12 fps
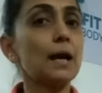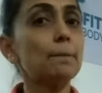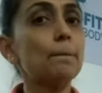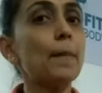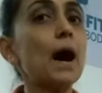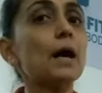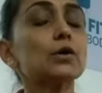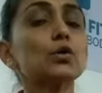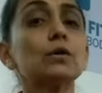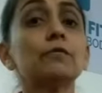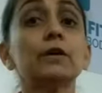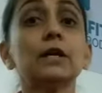and park
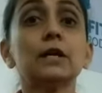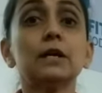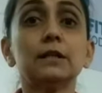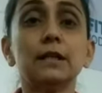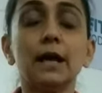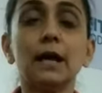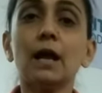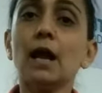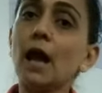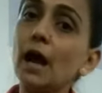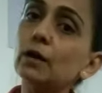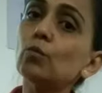your vehicle
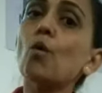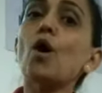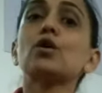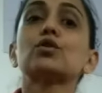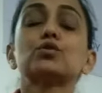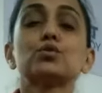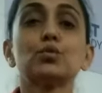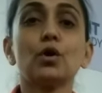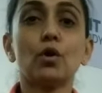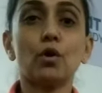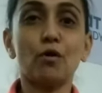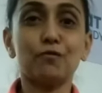there and walk to
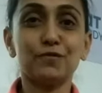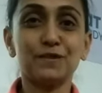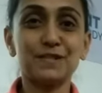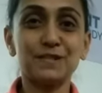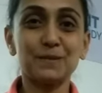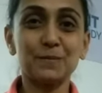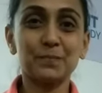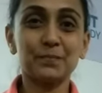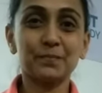your office.